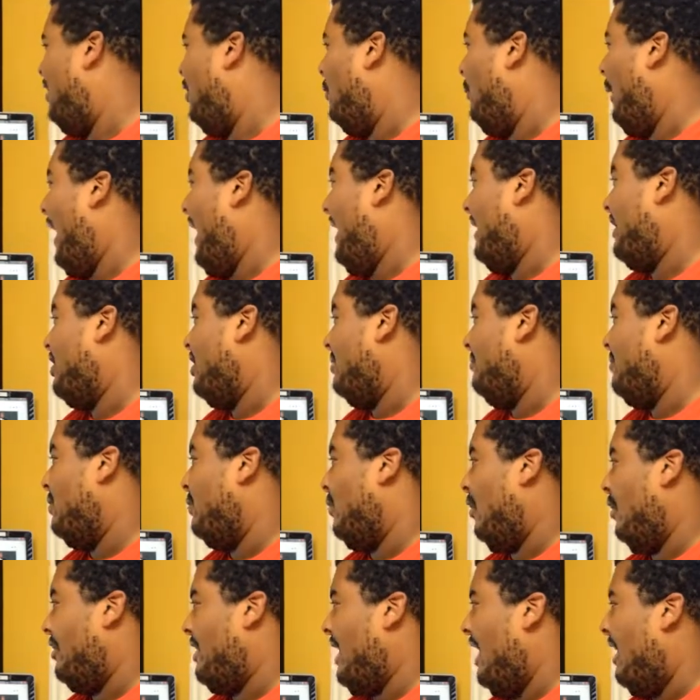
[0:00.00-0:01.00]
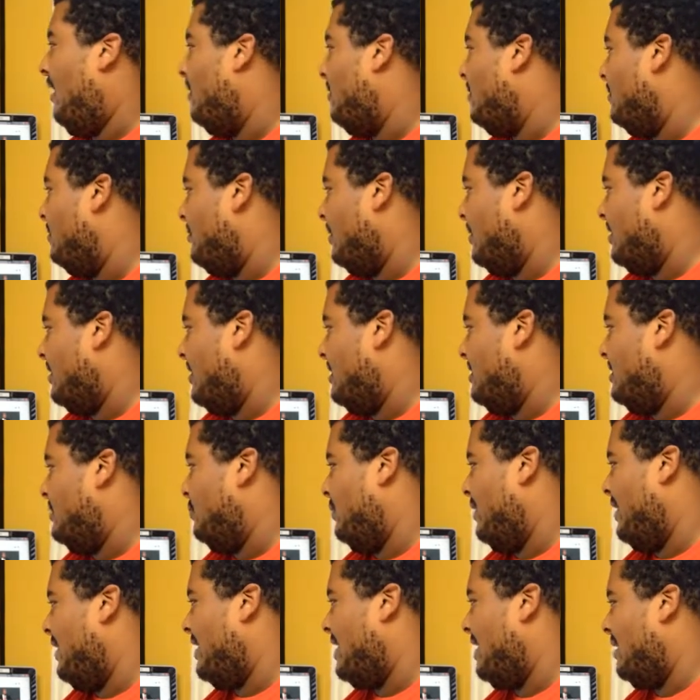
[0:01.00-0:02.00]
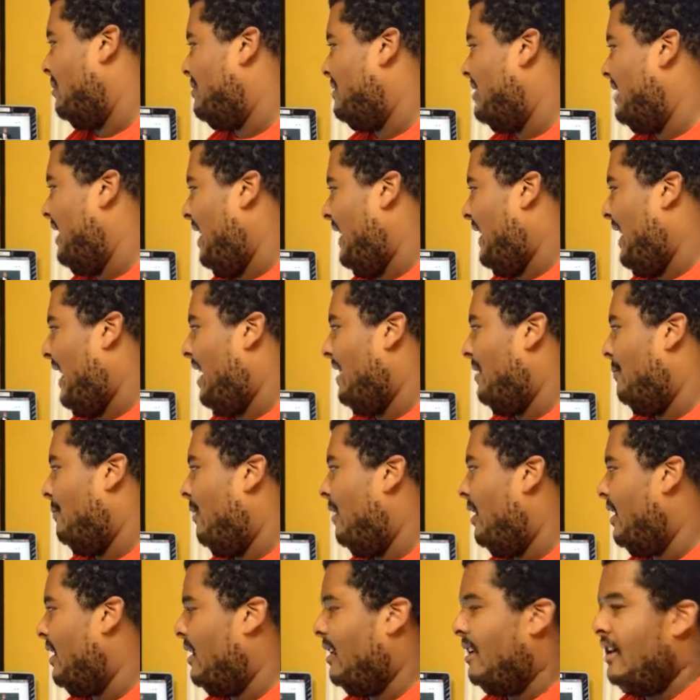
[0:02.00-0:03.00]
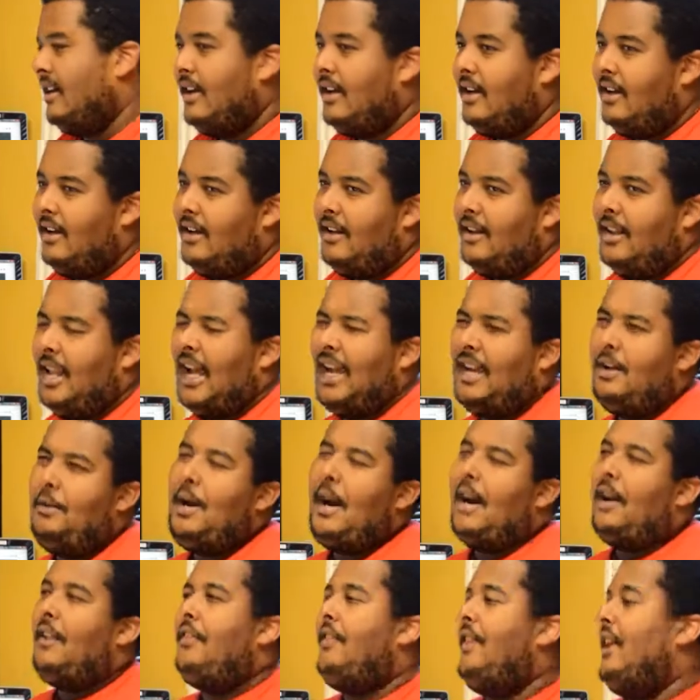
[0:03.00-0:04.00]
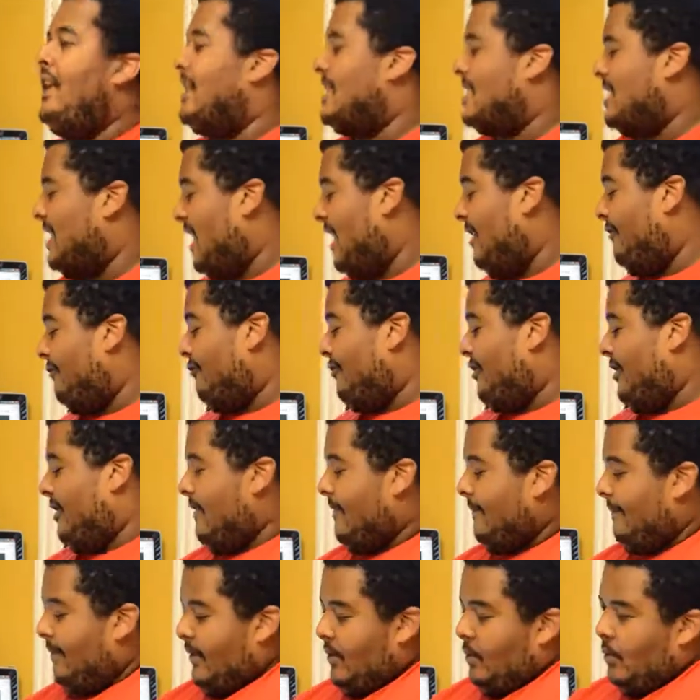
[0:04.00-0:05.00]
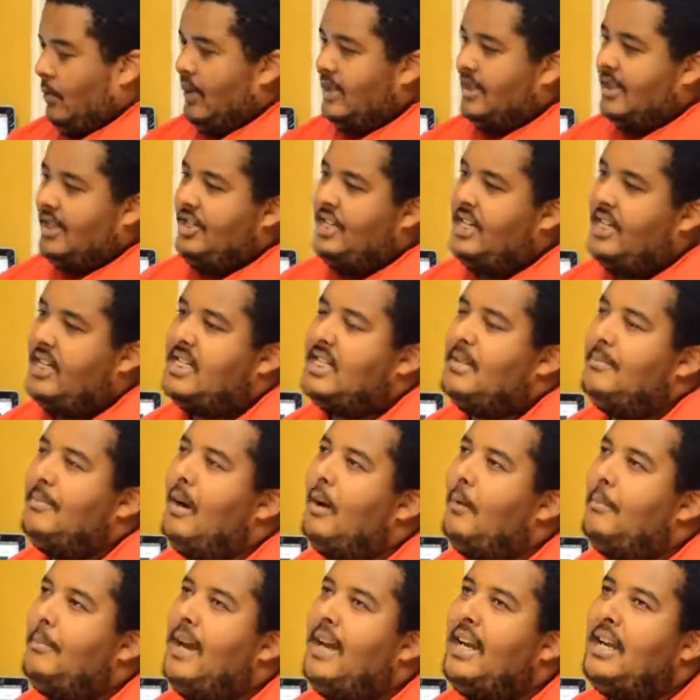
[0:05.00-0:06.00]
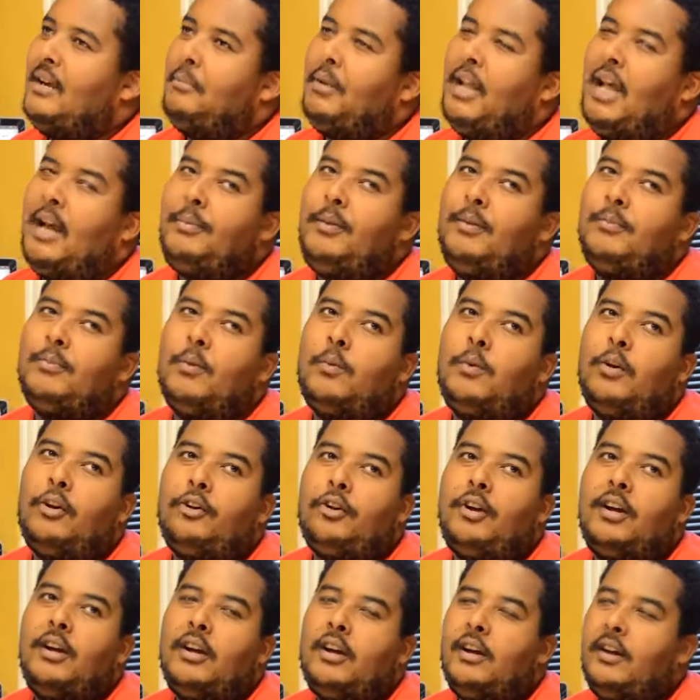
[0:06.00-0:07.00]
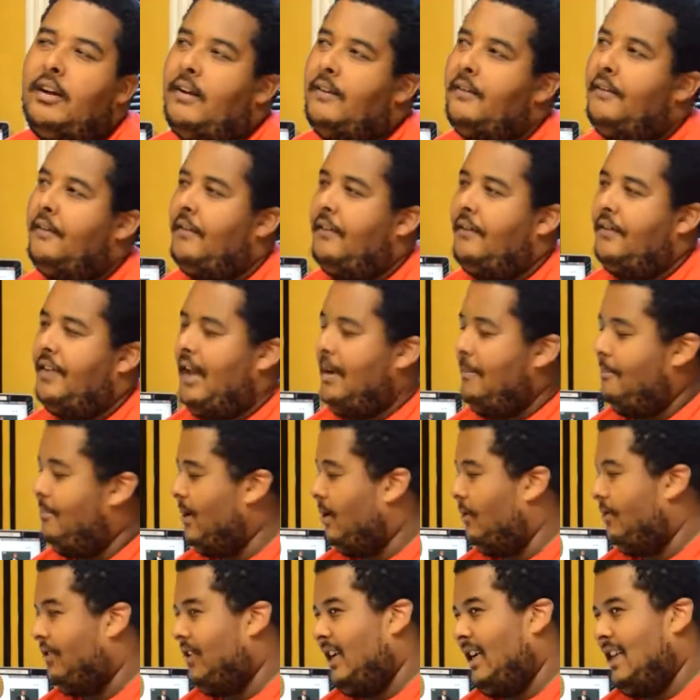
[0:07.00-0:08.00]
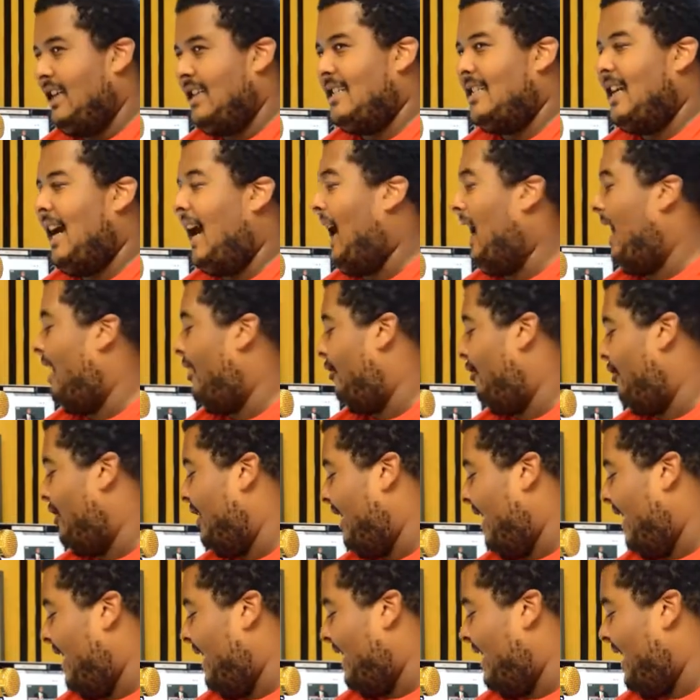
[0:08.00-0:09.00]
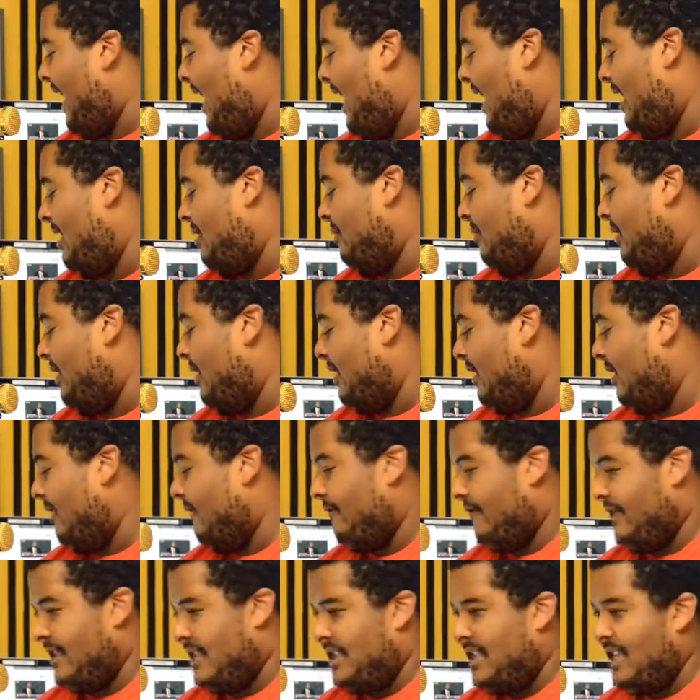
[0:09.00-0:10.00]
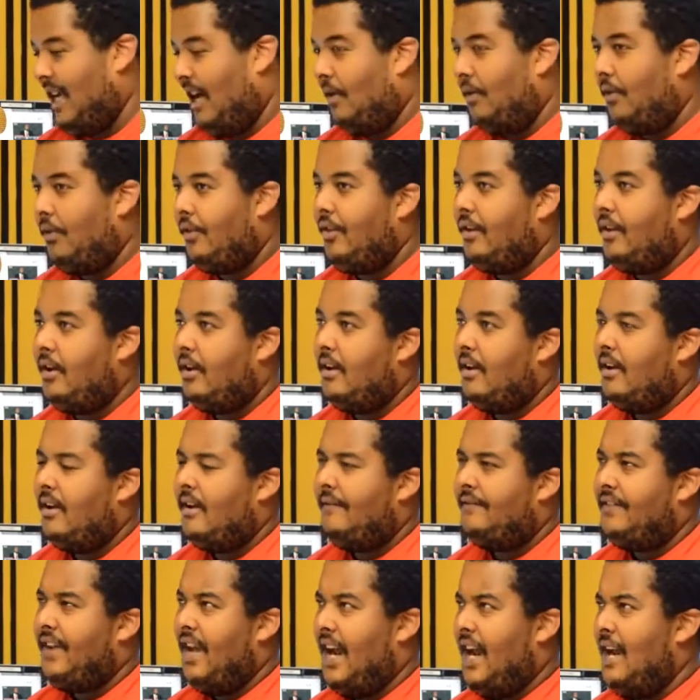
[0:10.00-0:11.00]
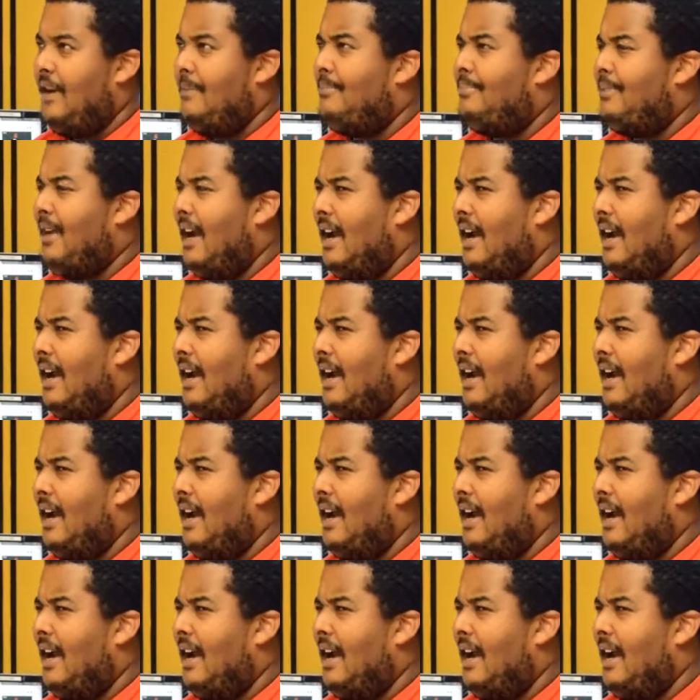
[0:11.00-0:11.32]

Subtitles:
why it couldn't be worked out, because when it comes to that kind of money, like, you got to think, slavery wasn't just about making black people work. They built the entire economy of the South, and